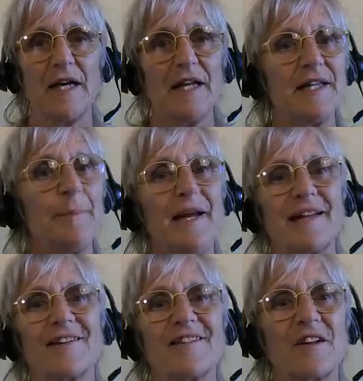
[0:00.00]
It
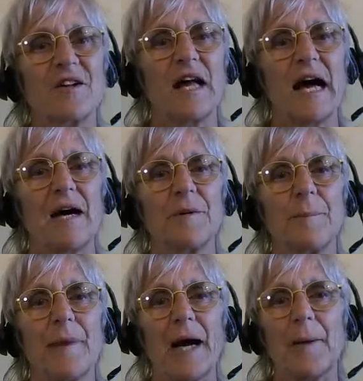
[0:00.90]
depends on how the
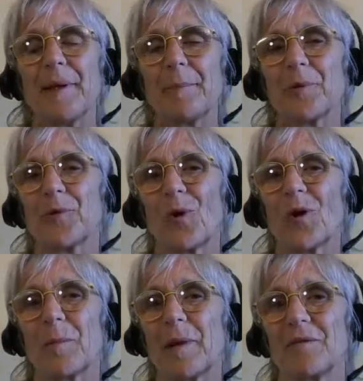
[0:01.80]
how people
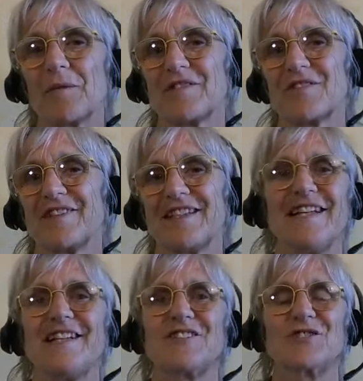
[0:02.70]
talk about
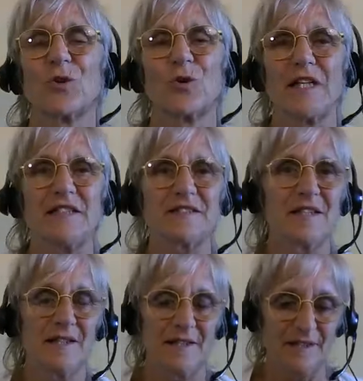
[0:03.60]
in stories.
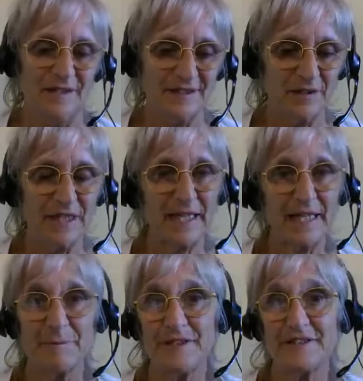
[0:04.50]
So there
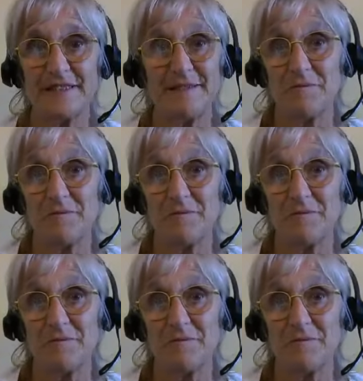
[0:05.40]
can be,